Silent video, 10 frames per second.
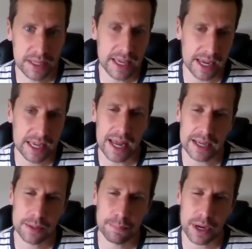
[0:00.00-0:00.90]
get
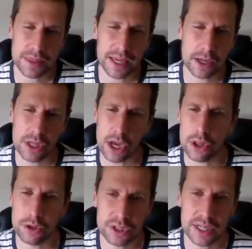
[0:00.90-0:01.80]
connected. But I think on the
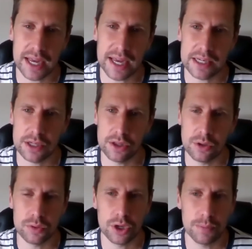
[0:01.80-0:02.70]
other side, to
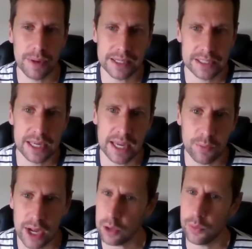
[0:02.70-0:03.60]
those who might say,
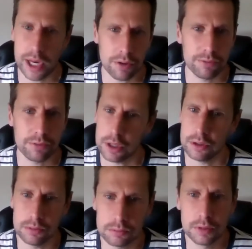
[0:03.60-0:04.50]
well, we love, you
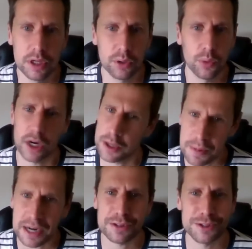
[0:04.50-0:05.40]
know, we're
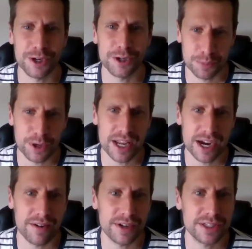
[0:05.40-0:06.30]
committed to church and we're
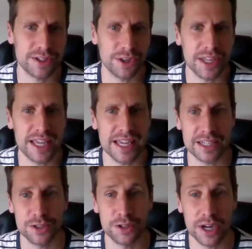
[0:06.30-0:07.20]
there every Sunday,
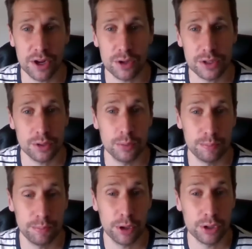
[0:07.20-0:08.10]
it's trying to also
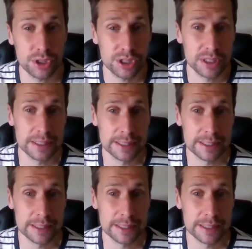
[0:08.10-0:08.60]
push